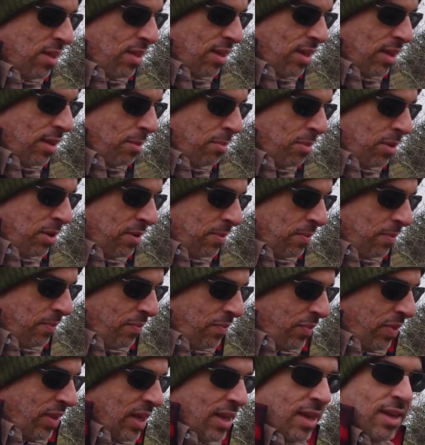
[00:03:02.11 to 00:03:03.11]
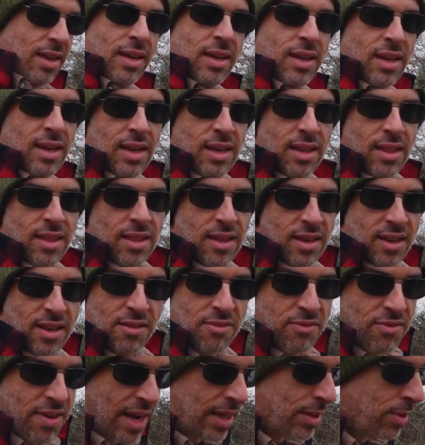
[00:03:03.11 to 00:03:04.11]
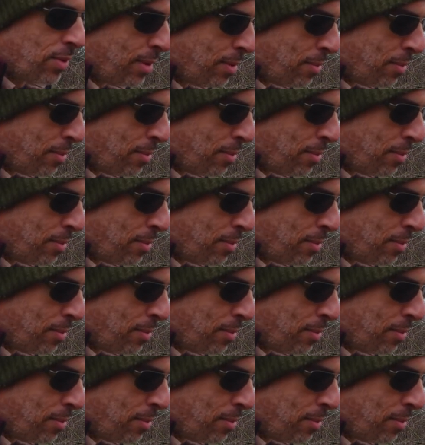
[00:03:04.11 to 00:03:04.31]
Thunderbolt in the factory